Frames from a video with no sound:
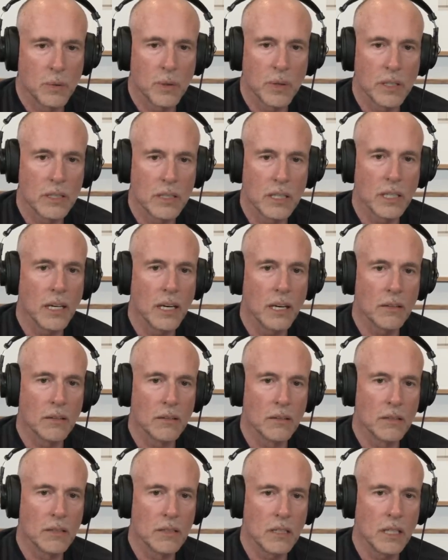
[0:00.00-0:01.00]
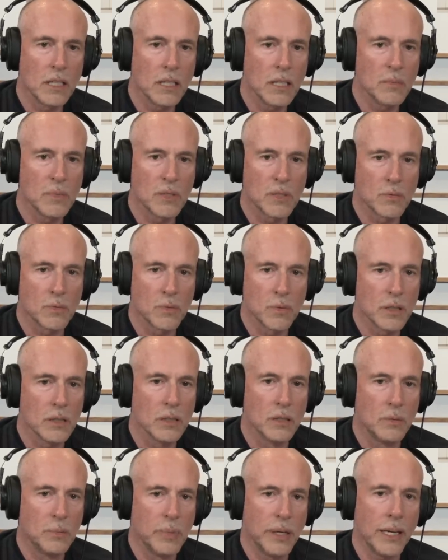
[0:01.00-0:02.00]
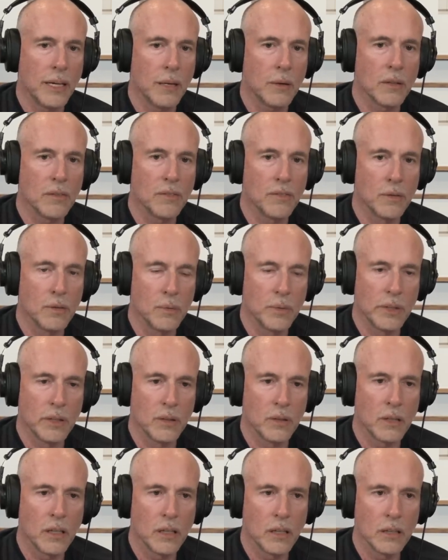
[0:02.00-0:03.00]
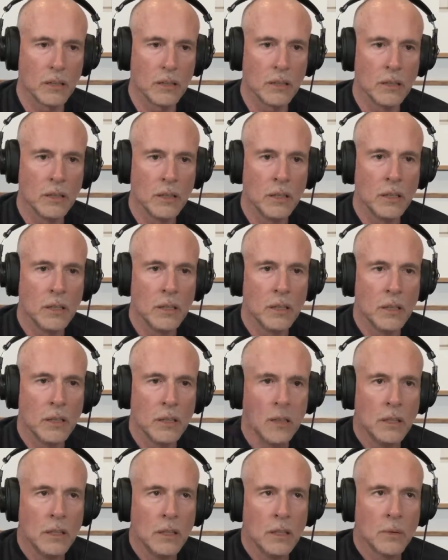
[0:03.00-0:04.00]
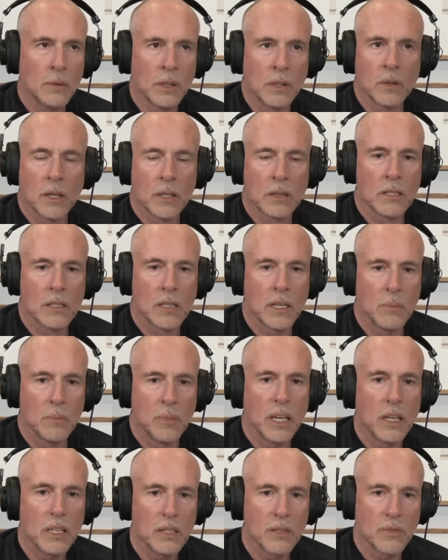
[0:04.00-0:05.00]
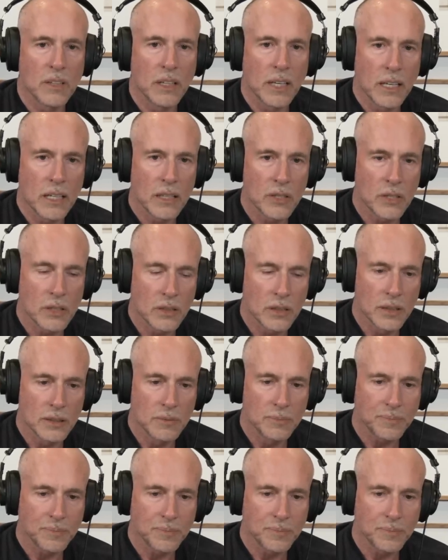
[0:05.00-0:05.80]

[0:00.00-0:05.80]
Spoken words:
were in it together. The team is really powerful when you're on the same page financially.